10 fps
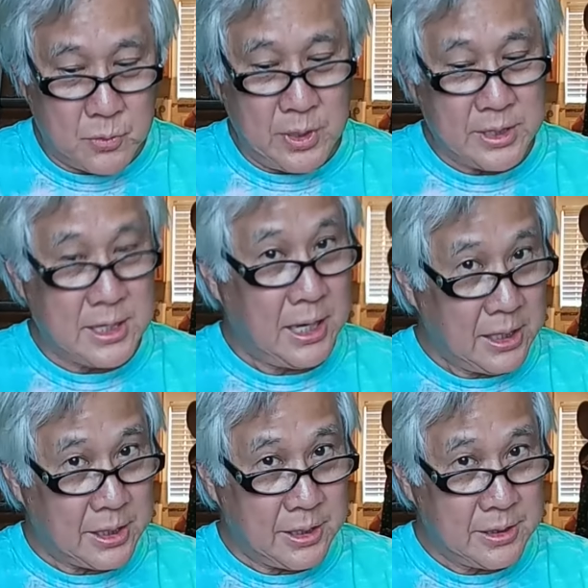with
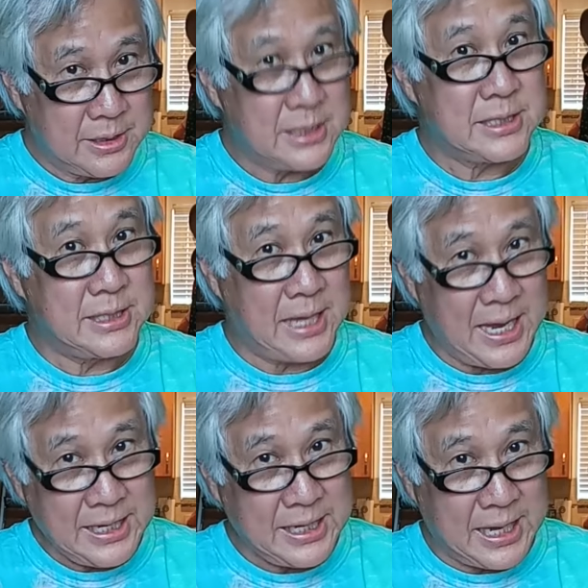color, it's
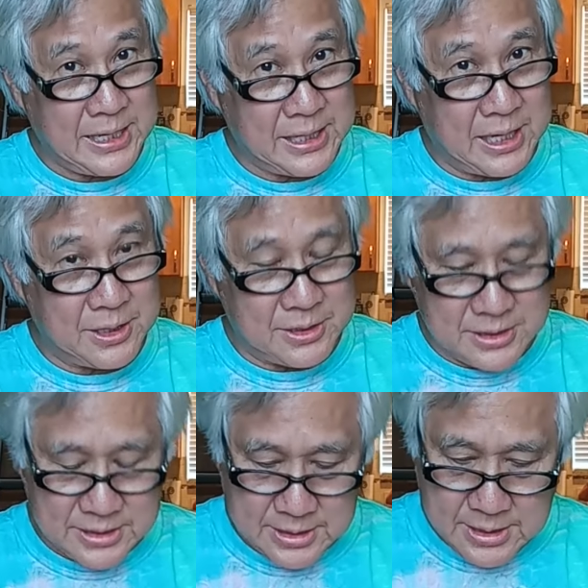
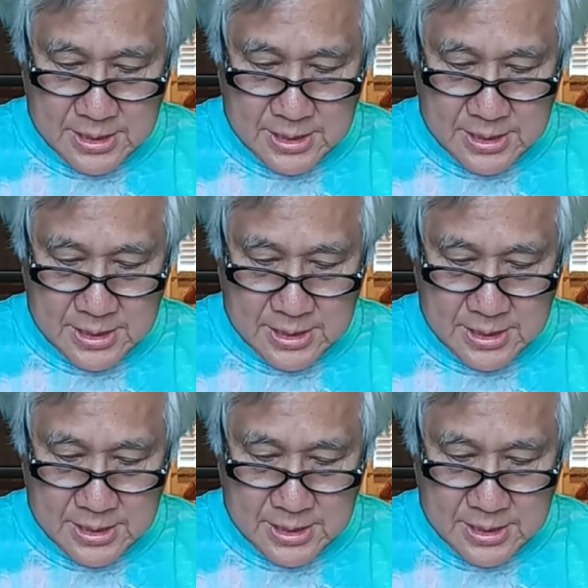$99